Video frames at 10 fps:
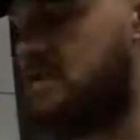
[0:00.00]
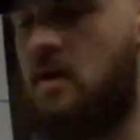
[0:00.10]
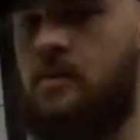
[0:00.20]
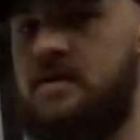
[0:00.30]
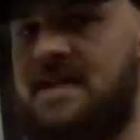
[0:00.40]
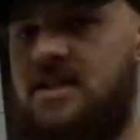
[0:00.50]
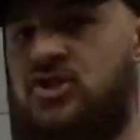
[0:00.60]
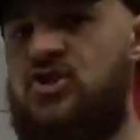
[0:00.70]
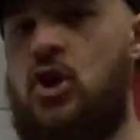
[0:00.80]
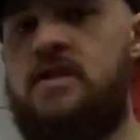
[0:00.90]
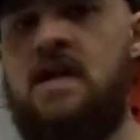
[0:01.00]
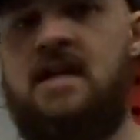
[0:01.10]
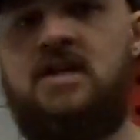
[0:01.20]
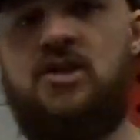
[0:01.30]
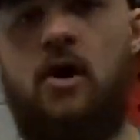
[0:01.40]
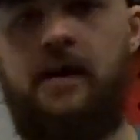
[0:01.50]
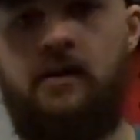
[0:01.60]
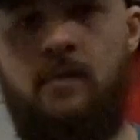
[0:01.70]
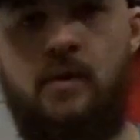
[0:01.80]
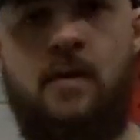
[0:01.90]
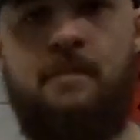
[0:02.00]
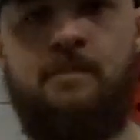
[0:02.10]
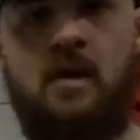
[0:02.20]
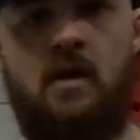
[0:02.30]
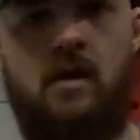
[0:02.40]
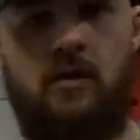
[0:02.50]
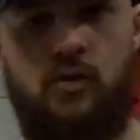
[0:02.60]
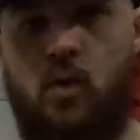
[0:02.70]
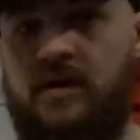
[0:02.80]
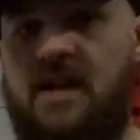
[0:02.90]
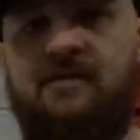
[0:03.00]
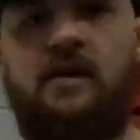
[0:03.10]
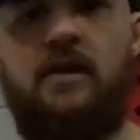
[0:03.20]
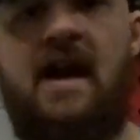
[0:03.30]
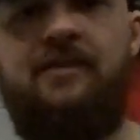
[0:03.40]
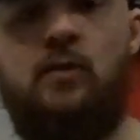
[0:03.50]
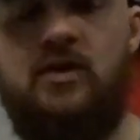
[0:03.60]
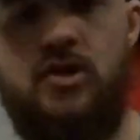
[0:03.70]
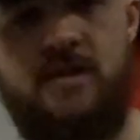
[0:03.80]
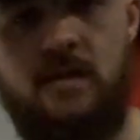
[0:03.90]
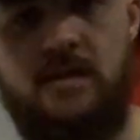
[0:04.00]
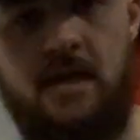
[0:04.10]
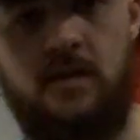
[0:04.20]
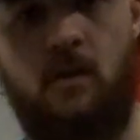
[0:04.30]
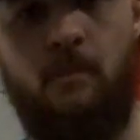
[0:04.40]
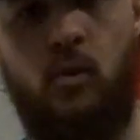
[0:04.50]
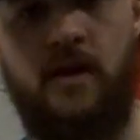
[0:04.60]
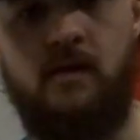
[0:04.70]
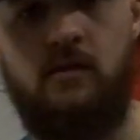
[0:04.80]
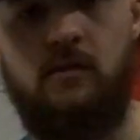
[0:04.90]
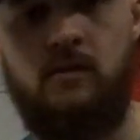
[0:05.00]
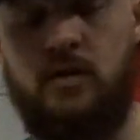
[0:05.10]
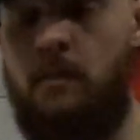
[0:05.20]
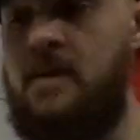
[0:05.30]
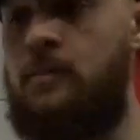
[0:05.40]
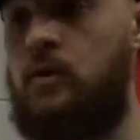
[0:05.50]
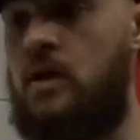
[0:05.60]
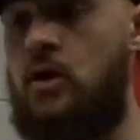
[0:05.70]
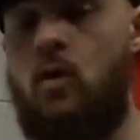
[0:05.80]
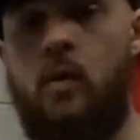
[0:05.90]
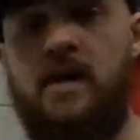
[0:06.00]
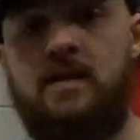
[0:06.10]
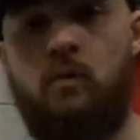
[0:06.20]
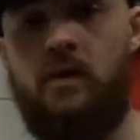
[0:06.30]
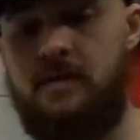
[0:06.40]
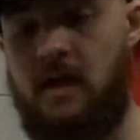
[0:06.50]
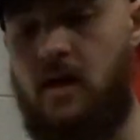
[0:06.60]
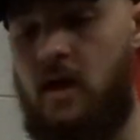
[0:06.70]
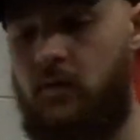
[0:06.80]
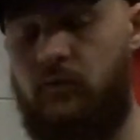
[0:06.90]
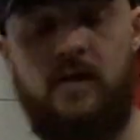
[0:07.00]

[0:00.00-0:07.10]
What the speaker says: numbers, it's just a starting number. You are definitely going to have to adjust this at some point. Some people can go weeks. One time,